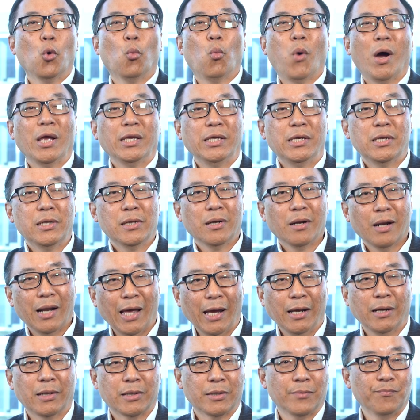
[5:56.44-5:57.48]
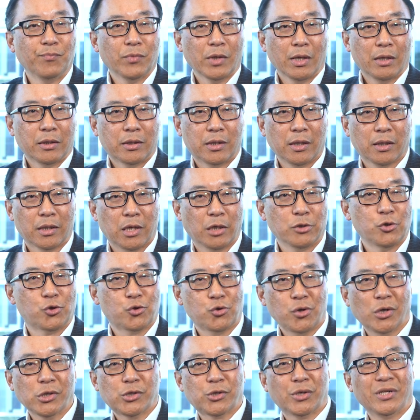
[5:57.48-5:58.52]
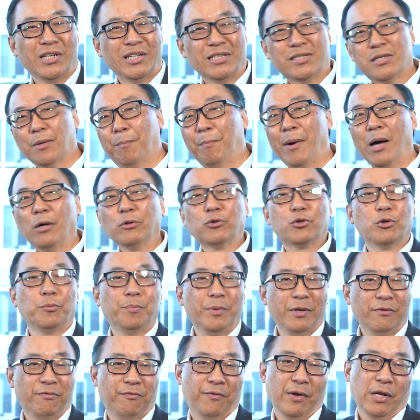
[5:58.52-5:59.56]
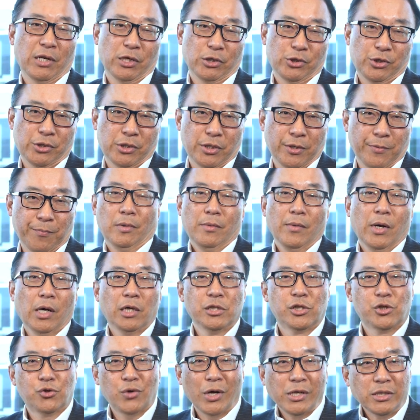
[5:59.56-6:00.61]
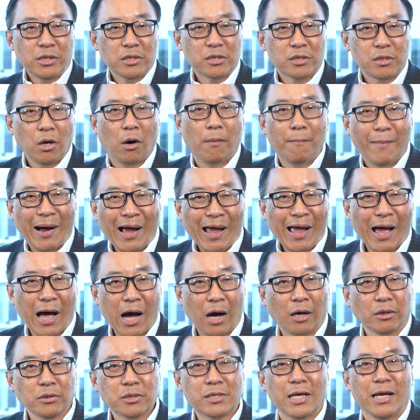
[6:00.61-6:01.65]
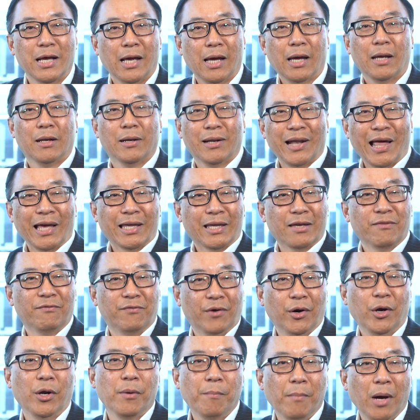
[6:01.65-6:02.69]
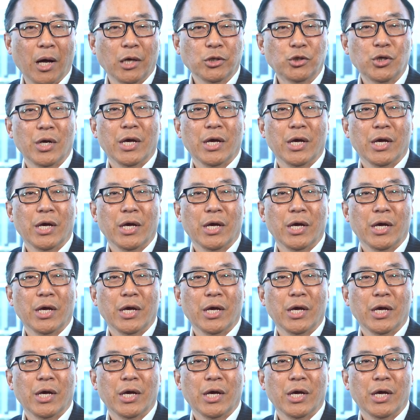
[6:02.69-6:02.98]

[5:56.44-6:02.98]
1 year later, the construction is about to be finished. A stranger saw my house and liked it very much.